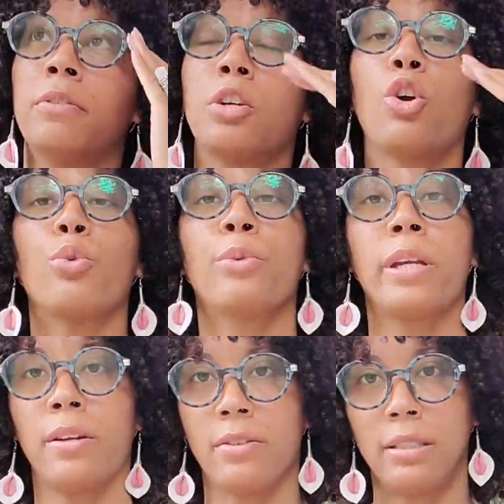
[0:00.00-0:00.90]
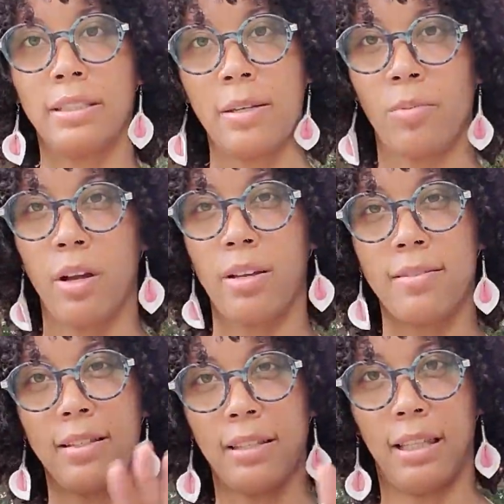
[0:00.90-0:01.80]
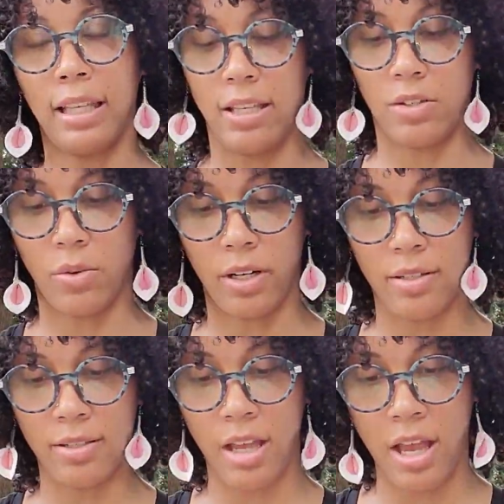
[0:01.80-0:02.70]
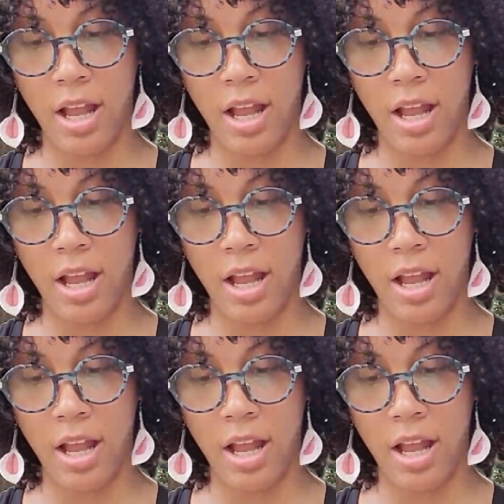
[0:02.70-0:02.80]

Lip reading: careers Libras lean towards.